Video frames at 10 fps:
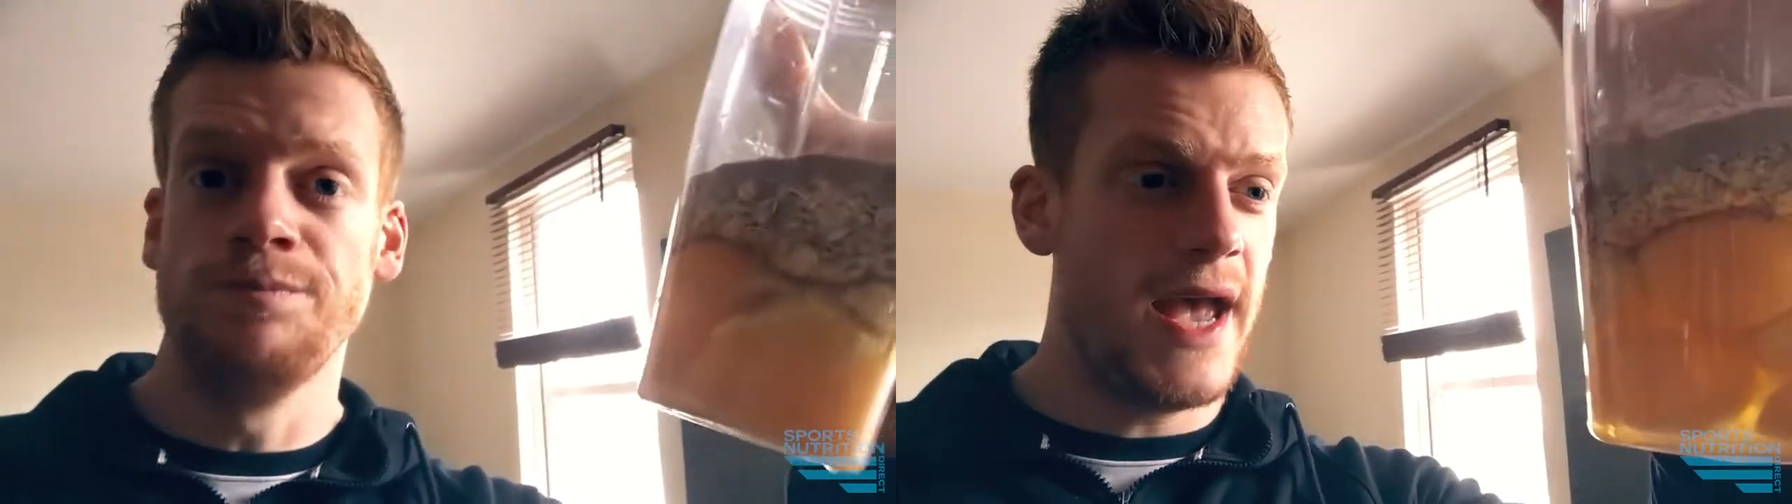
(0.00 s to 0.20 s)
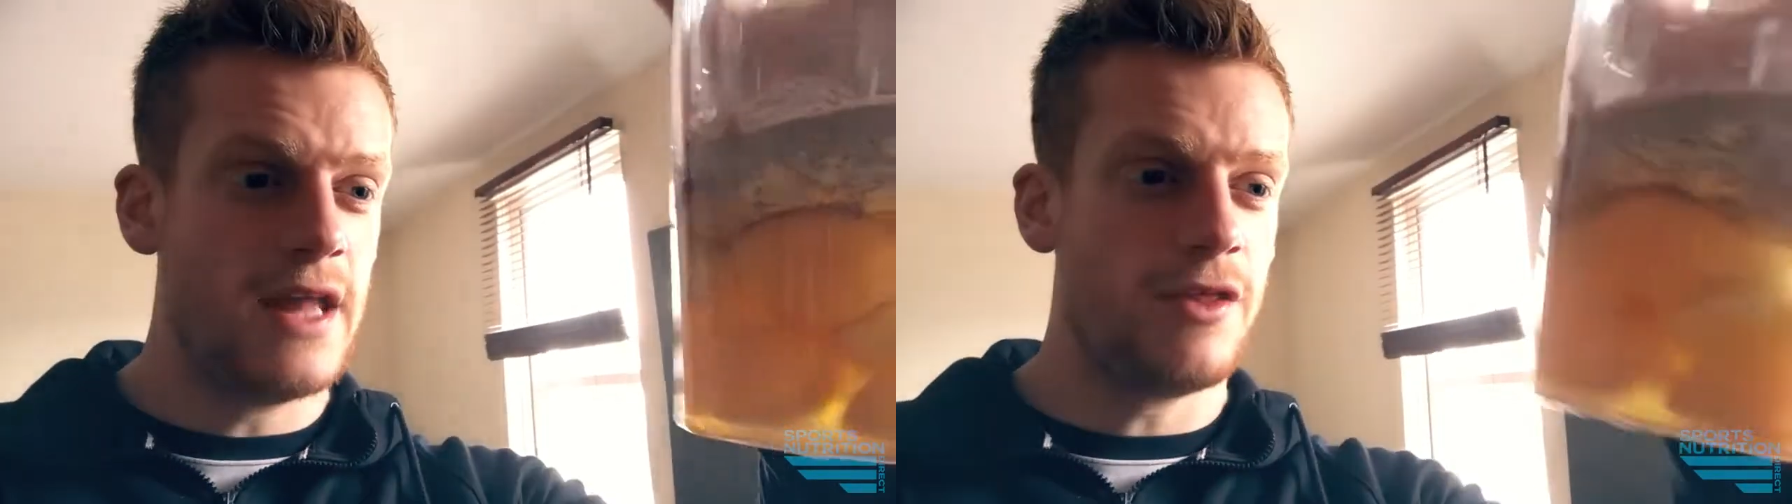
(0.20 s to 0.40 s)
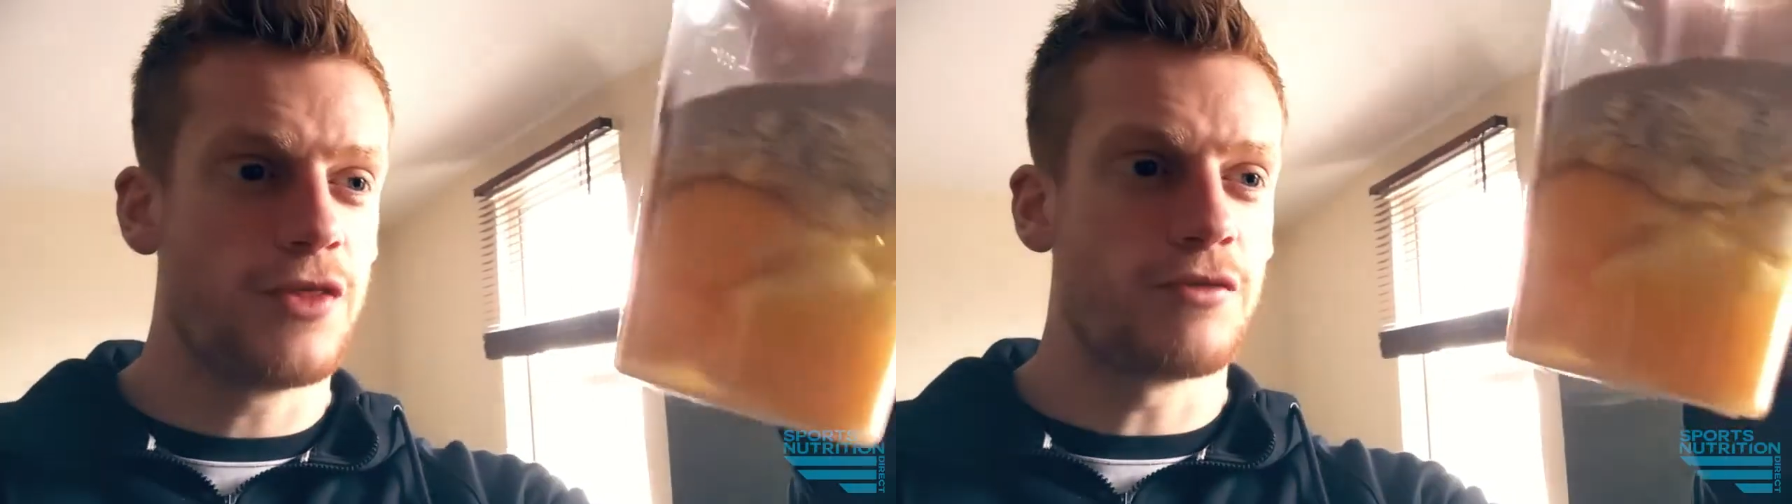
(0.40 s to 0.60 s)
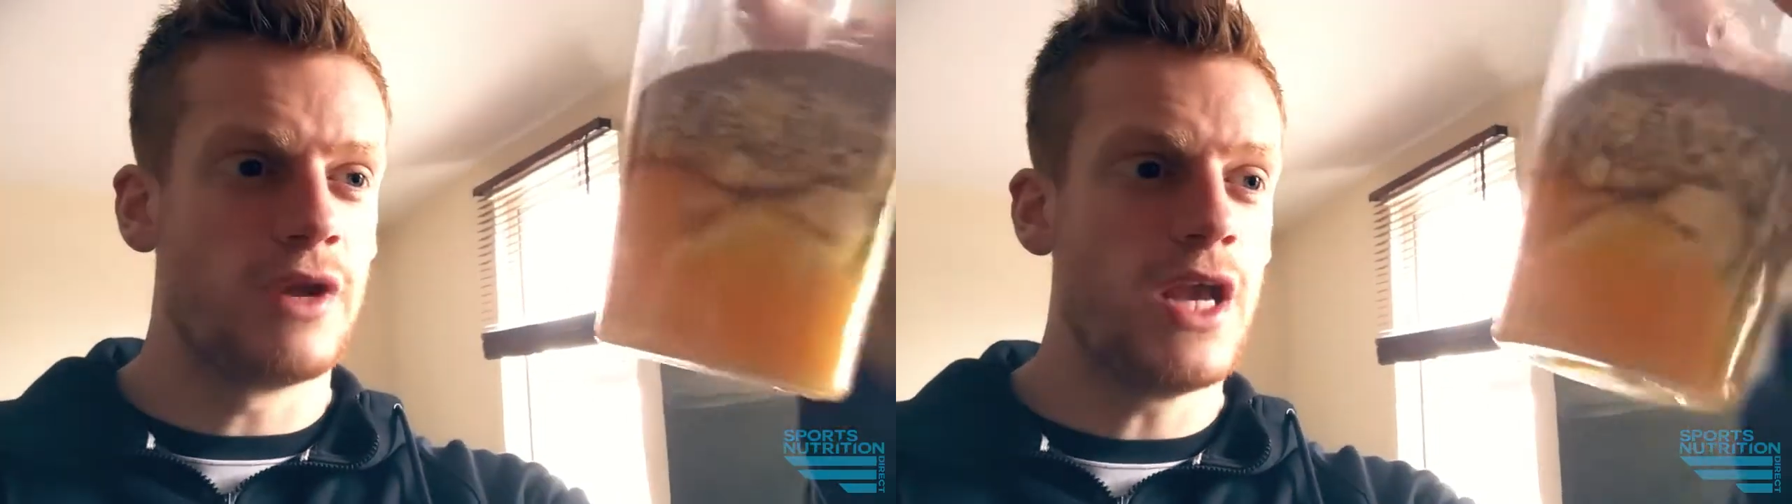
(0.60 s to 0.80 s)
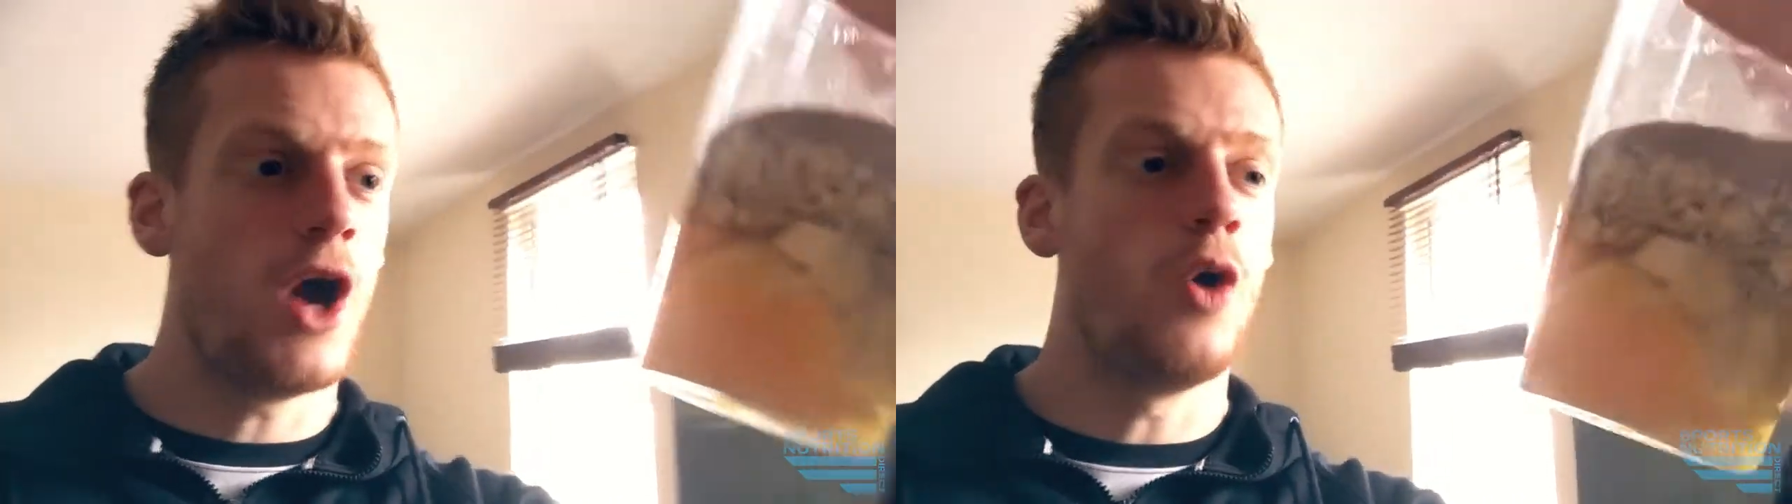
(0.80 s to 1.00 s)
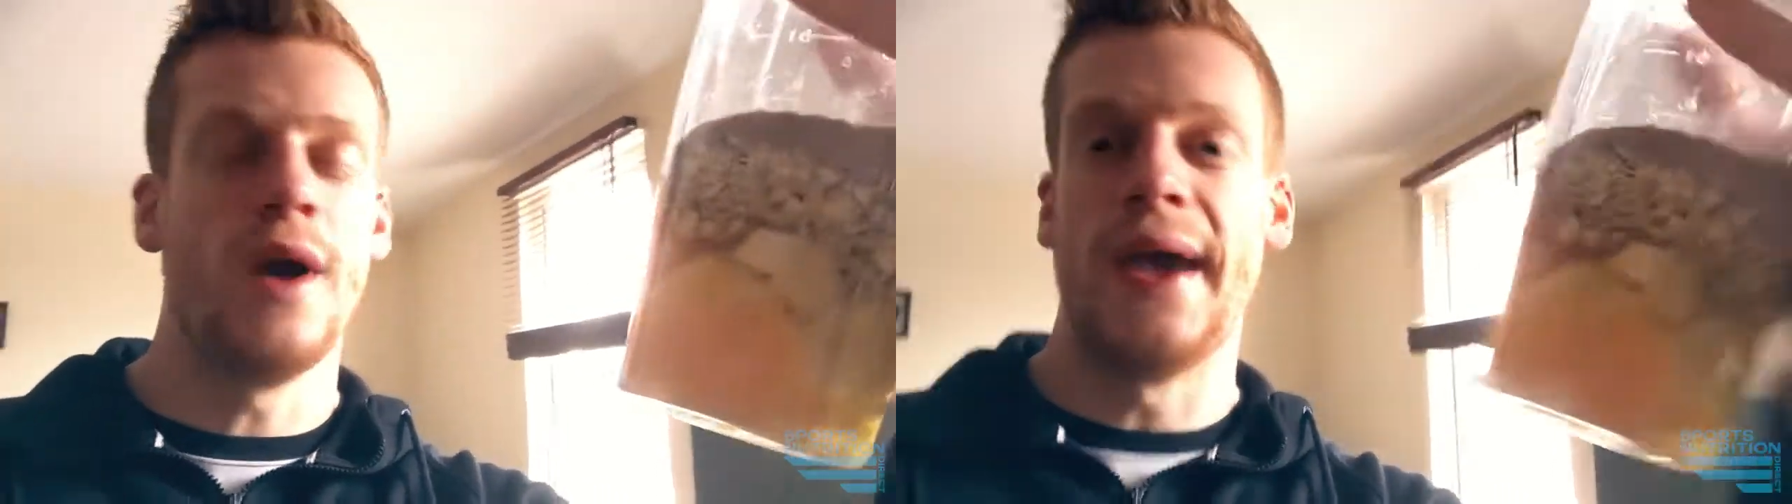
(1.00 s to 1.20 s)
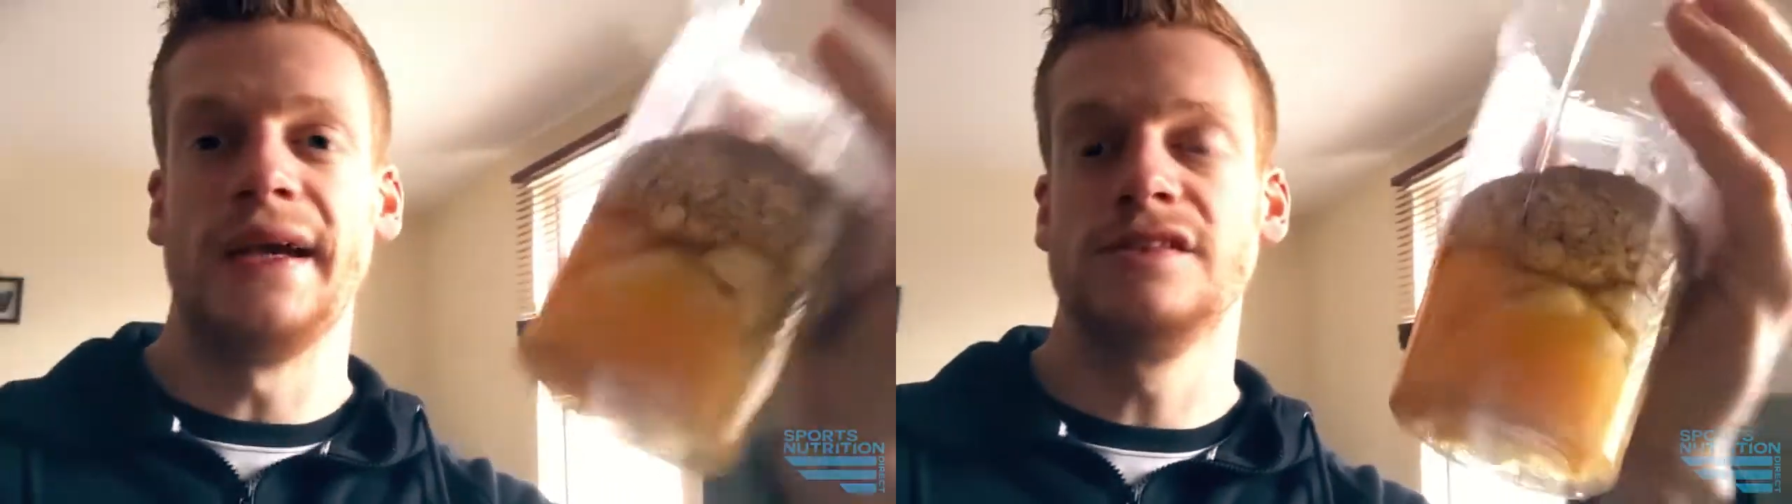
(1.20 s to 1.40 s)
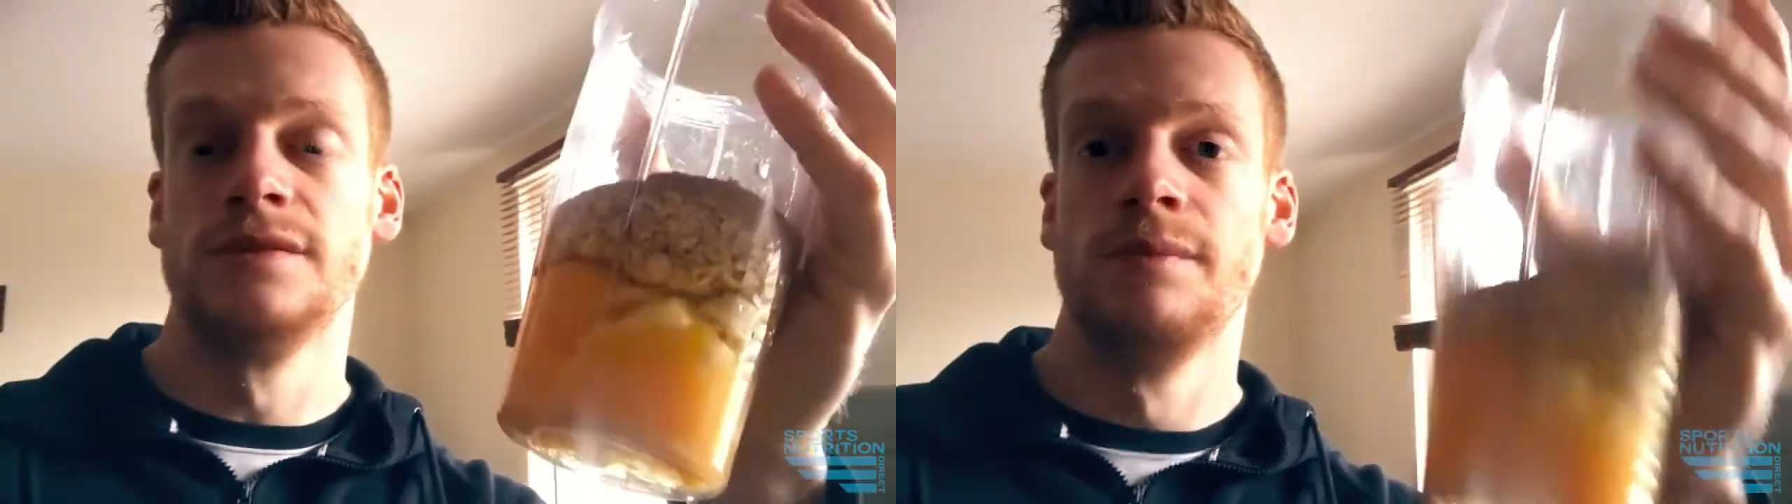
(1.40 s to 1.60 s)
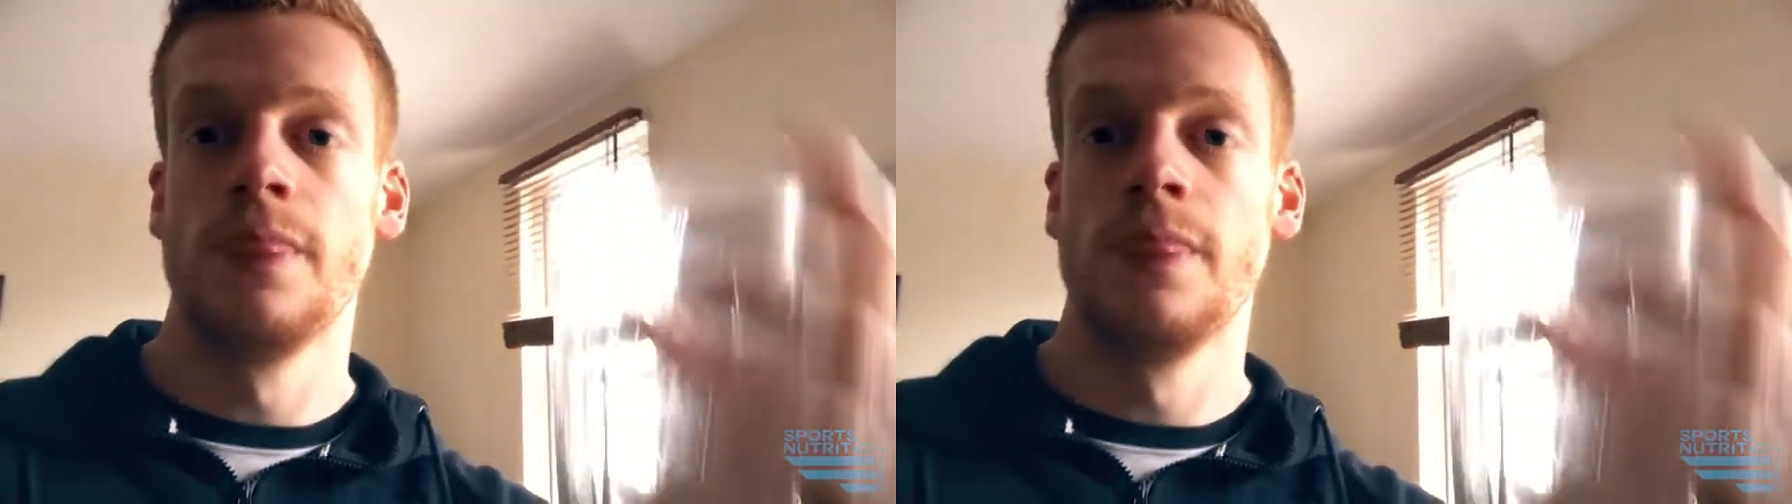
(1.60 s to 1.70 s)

and three whole eggs.